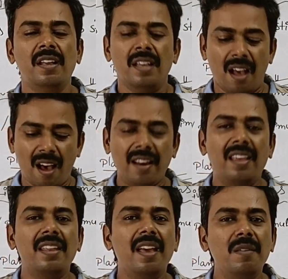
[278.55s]
Are
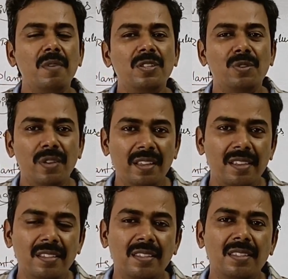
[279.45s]
any animals doing
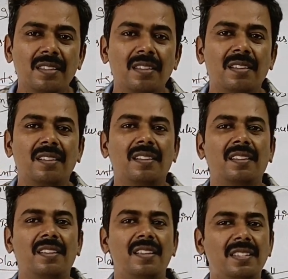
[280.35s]
this?
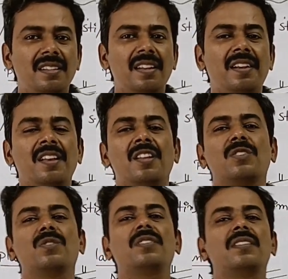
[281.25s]
Isn't it?
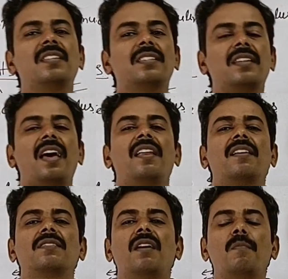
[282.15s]
So this is an
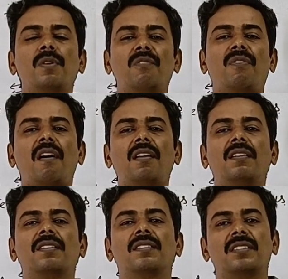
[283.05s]
example for
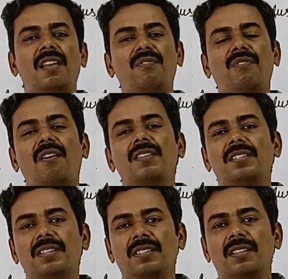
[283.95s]

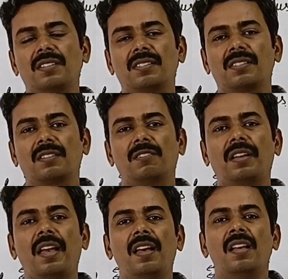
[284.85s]
self-consciousness.
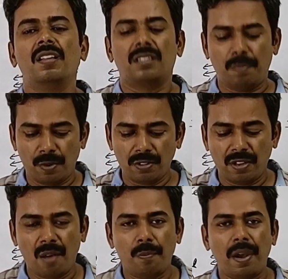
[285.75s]
Okay, suppose you
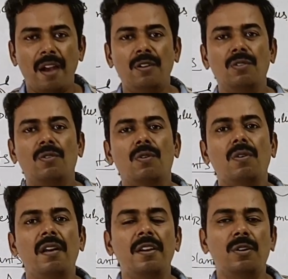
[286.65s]
have planned to go
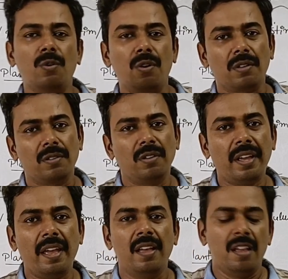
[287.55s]
on a tour.
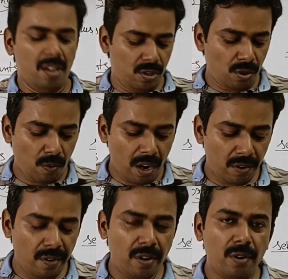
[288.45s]
Okay, so what you
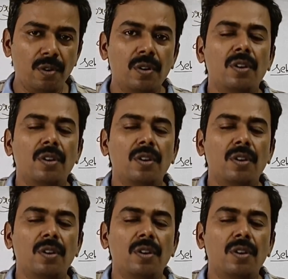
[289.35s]
will do?